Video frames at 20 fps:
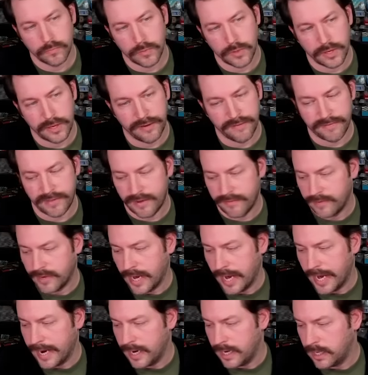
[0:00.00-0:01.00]
If they've
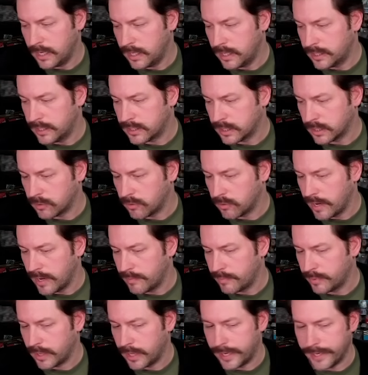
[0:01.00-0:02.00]
got it, it's a
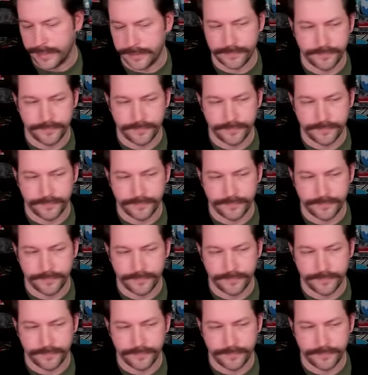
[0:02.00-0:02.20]
great play.